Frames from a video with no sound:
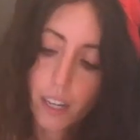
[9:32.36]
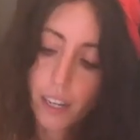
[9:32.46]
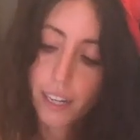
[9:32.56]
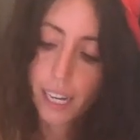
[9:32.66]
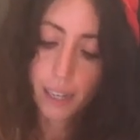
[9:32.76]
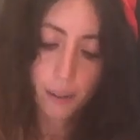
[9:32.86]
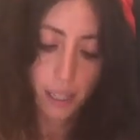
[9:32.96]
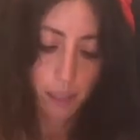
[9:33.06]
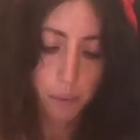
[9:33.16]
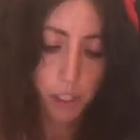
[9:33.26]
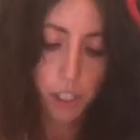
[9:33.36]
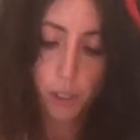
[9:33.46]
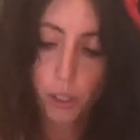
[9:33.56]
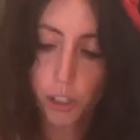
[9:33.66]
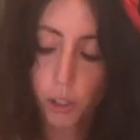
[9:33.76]
Now, I'm just
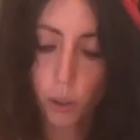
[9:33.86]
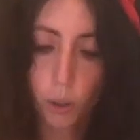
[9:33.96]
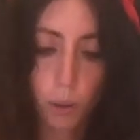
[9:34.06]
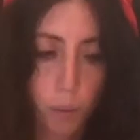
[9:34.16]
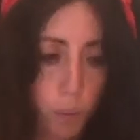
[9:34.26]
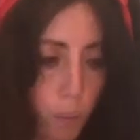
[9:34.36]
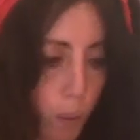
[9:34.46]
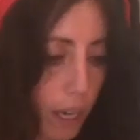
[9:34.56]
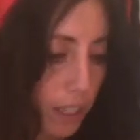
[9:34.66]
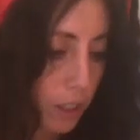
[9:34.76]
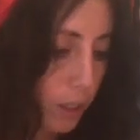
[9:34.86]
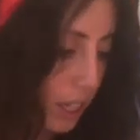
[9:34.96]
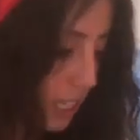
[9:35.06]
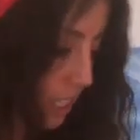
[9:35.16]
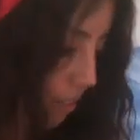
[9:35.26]
not sure where you
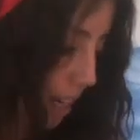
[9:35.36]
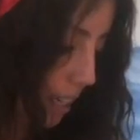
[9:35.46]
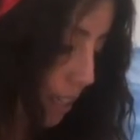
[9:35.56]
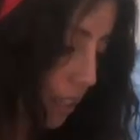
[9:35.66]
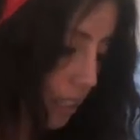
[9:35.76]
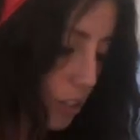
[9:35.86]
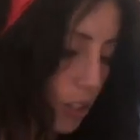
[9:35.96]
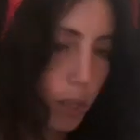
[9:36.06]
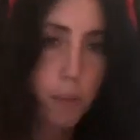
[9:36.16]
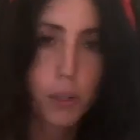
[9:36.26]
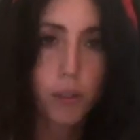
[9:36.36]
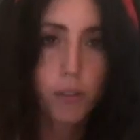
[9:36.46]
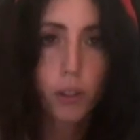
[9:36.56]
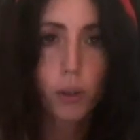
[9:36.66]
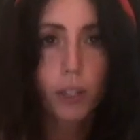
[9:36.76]
guys are at in terms of
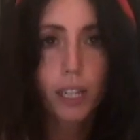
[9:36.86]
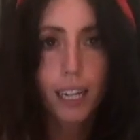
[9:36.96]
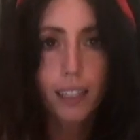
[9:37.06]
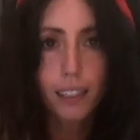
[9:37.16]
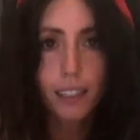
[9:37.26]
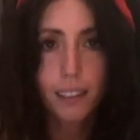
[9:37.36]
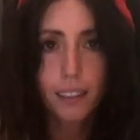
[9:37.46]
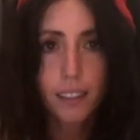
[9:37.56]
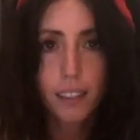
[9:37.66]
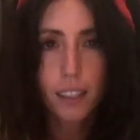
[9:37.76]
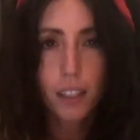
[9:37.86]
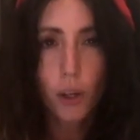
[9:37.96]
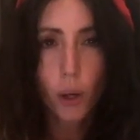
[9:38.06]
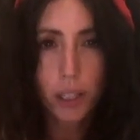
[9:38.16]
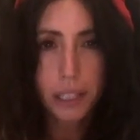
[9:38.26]
your colour
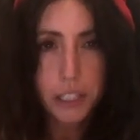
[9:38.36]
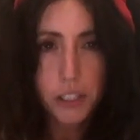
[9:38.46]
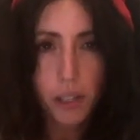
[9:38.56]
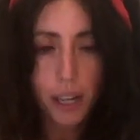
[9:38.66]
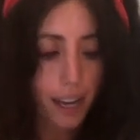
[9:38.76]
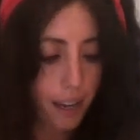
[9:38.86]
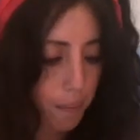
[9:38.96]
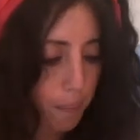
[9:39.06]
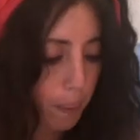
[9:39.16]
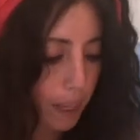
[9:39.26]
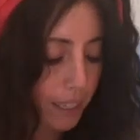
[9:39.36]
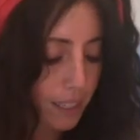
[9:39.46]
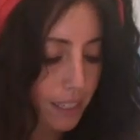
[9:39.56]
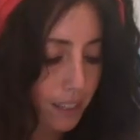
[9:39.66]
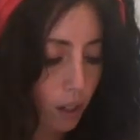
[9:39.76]
knowledge, but
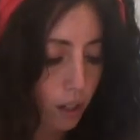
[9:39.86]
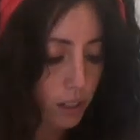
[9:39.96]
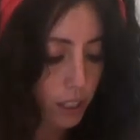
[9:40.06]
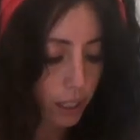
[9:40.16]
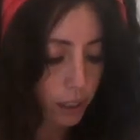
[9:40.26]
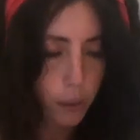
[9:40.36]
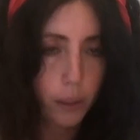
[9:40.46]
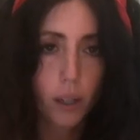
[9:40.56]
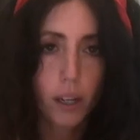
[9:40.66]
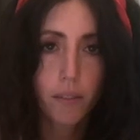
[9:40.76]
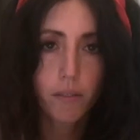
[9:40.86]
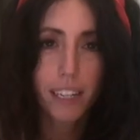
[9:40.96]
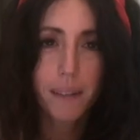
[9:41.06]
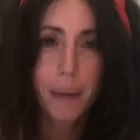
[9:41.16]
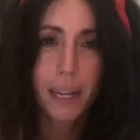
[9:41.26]
yellow and
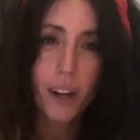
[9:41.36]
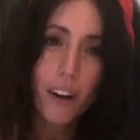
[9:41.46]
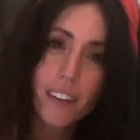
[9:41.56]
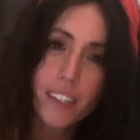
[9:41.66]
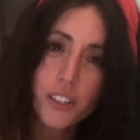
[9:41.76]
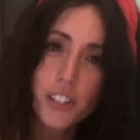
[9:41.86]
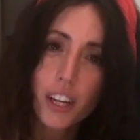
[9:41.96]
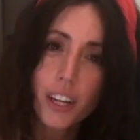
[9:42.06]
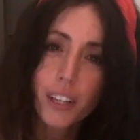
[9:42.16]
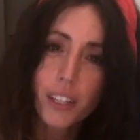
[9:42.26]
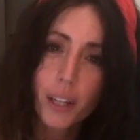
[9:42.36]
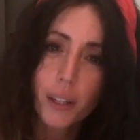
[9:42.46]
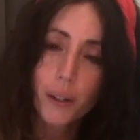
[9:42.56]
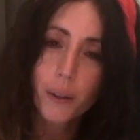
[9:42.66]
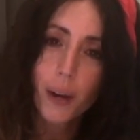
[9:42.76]
red make orange,
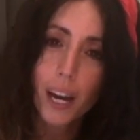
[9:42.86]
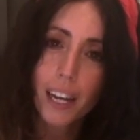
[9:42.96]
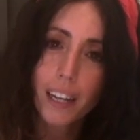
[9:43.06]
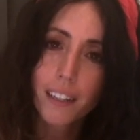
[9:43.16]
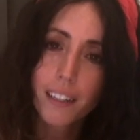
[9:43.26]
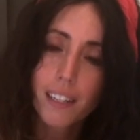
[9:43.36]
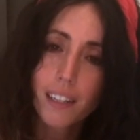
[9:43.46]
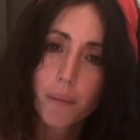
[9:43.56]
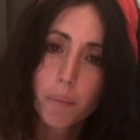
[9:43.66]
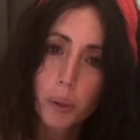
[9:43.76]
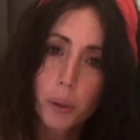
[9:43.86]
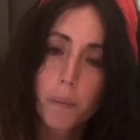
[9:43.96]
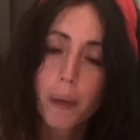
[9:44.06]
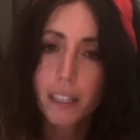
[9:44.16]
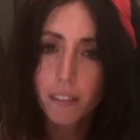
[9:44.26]
yellow and blue
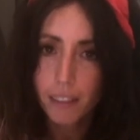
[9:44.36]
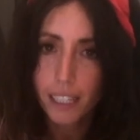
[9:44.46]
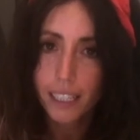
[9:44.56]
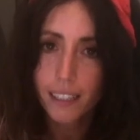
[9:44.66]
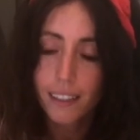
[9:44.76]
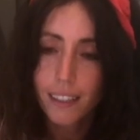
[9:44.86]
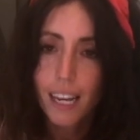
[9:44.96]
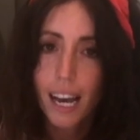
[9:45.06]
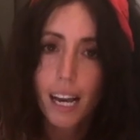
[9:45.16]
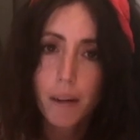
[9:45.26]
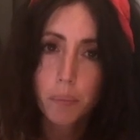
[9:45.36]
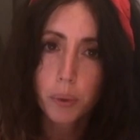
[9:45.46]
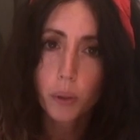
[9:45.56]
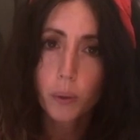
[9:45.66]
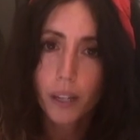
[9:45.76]
make green, and
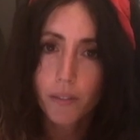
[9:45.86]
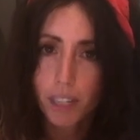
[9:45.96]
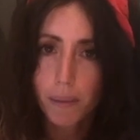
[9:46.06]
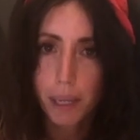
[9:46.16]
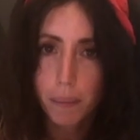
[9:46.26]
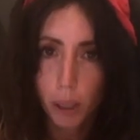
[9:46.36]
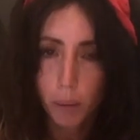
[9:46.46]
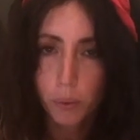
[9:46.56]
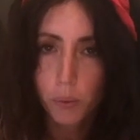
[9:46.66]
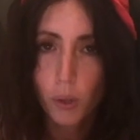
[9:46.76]
blue and red make purple.